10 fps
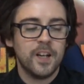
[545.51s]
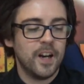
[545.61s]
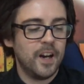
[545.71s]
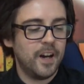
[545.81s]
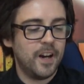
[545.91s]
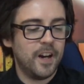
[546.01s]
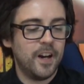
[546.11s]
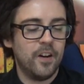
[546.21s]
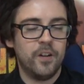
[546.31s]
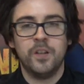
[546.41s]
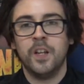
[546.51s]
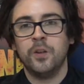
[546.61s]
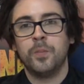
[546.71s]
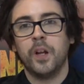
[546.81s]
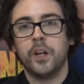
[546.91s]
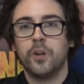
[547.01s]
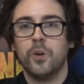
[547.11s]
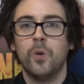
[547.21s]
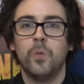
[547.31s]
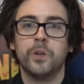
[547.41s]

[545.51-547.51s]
And then you'd be like, cool,